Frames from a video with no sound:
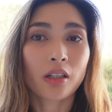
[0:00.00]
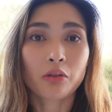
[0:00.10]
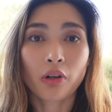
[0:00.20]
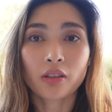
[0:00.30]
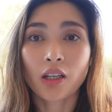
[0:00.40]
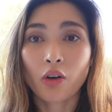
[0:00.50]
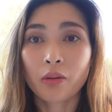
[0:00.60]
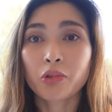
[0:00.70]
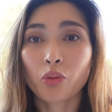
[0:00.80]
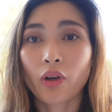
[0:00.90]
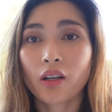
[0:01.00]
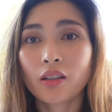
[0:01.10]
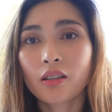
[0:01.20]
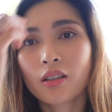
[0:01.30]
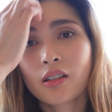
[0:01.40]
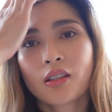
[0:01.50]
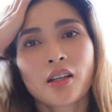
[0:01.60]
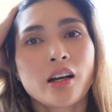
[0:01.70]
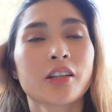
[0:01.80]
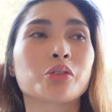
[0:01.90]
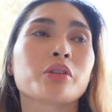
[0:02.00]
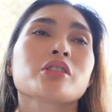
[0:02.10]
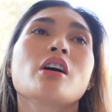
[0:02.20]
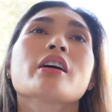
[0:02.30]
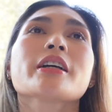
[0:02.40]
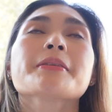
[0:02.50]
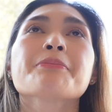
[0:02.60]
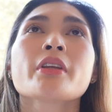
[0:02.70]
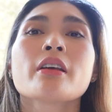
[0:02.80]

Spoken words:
Like right now, I'm sweating as we're talking.